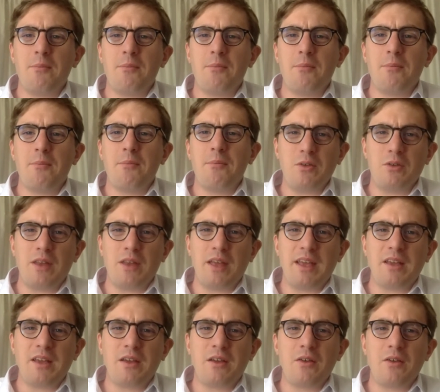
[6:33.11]
by video
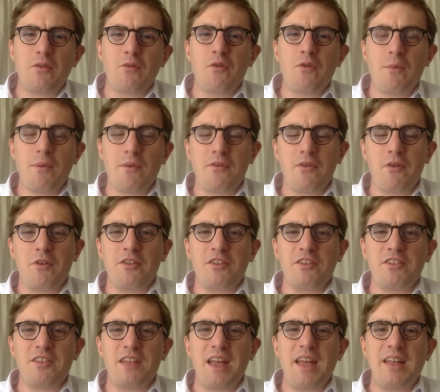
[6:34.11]
link from a
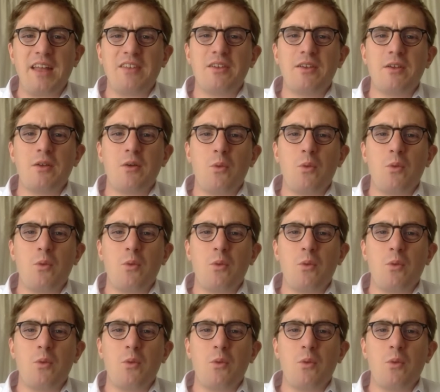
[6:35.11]
foreign state